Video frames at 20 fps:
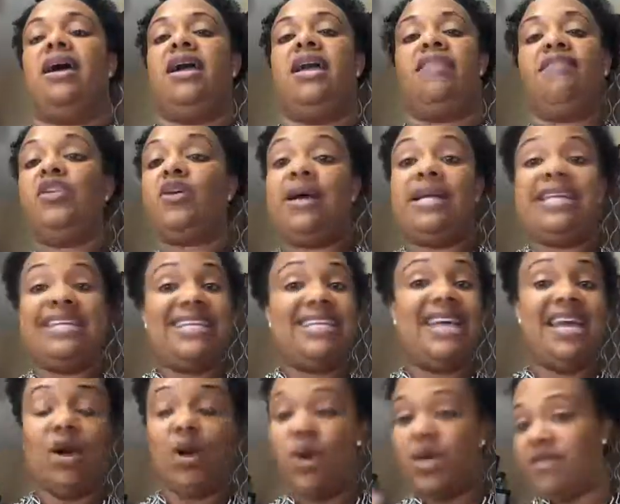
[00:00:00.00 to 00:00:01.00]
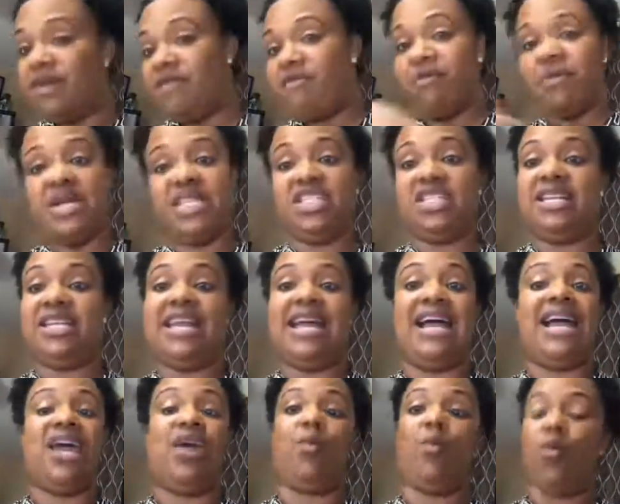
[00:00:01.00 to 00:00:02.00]
Even though I didn't get all the information that
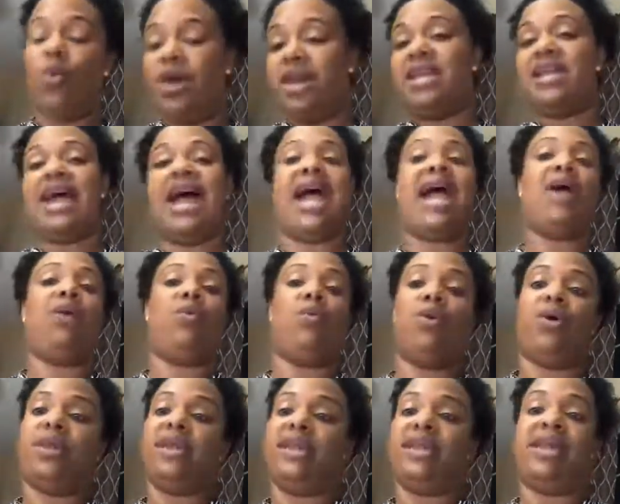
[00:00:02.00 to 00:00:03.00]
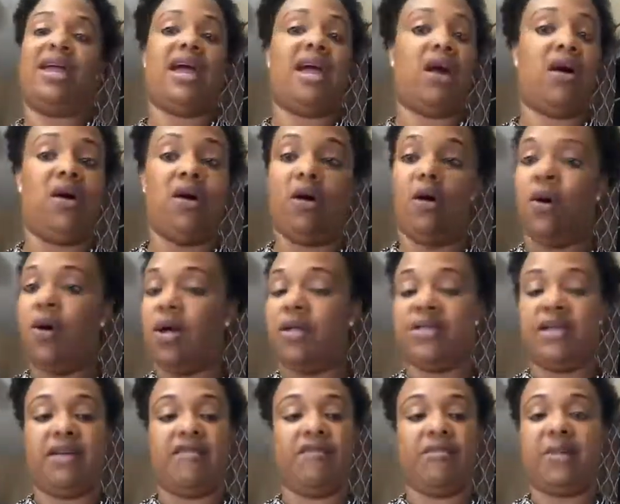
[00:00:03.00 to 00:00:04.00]
I wanted all
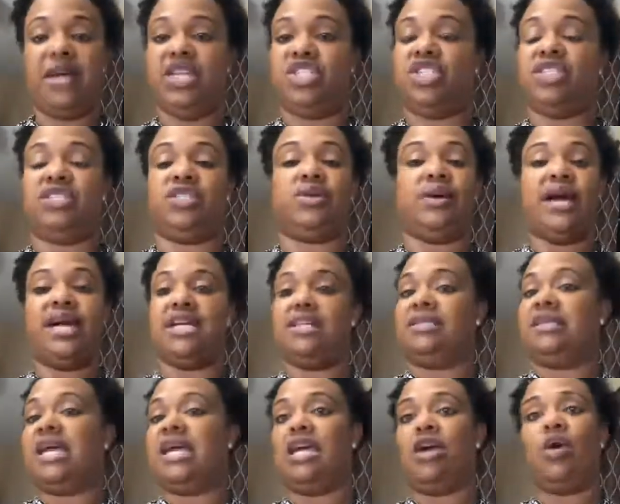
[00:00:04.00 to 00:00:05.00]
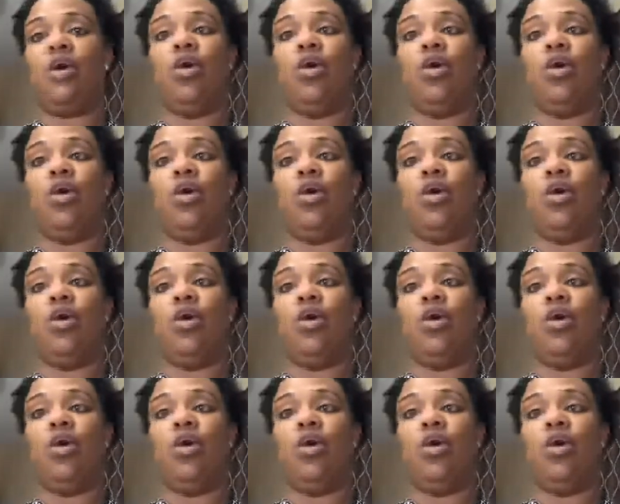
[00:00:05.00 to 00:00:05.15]
the information so I could take it